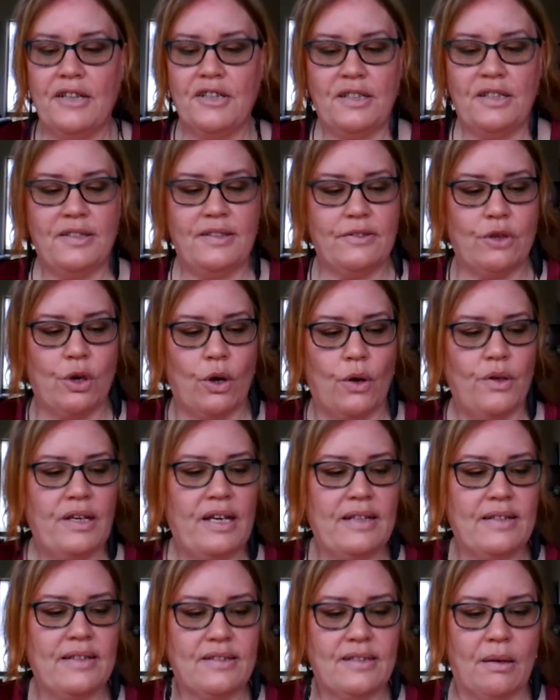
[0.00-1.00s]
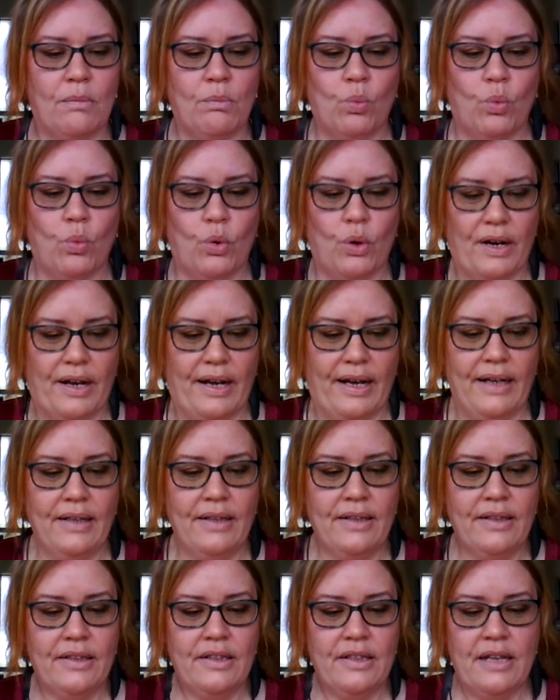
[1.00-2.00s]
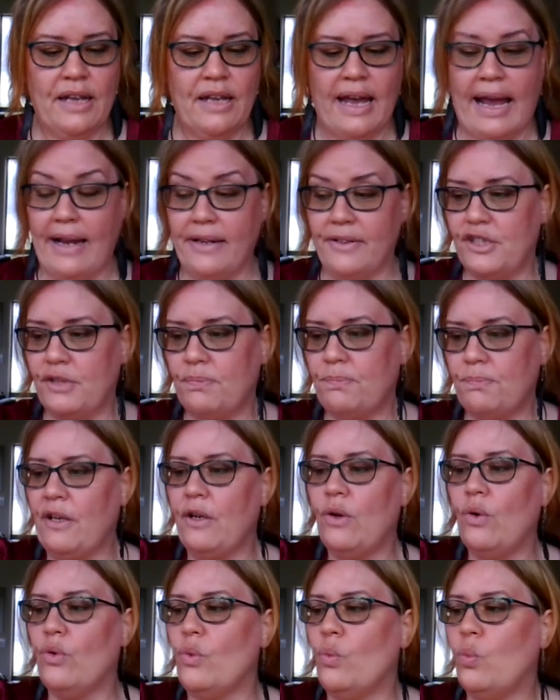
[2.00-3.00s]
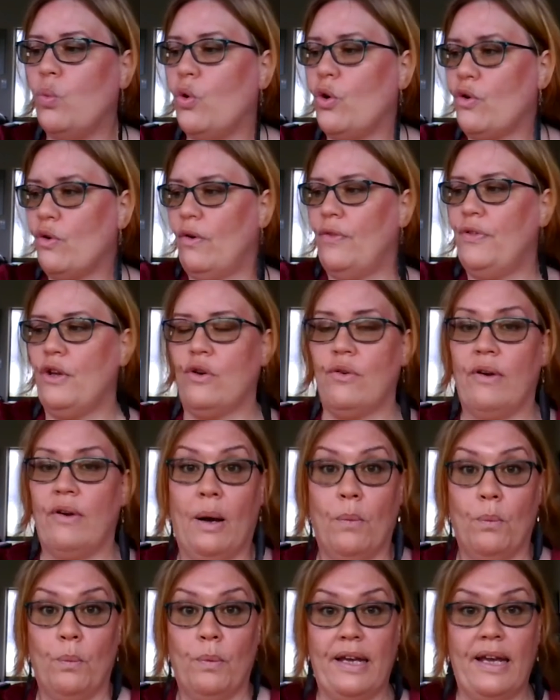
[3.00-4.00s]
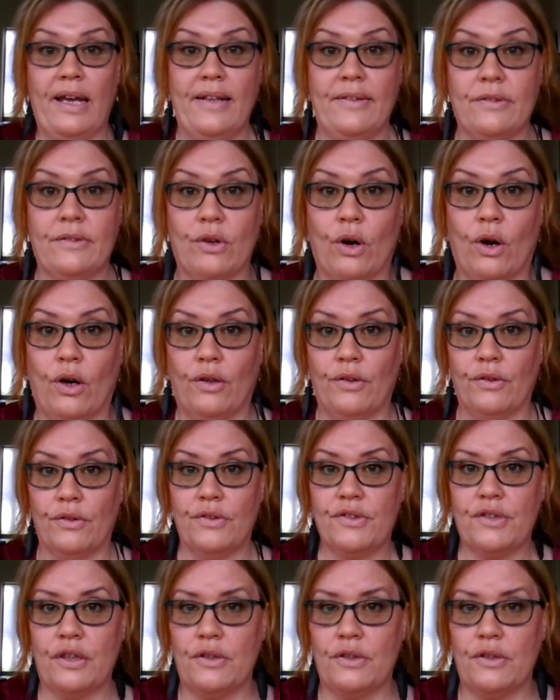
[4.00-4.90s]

And she says, go and get some water and sprinkle the water on the ground where he's gone.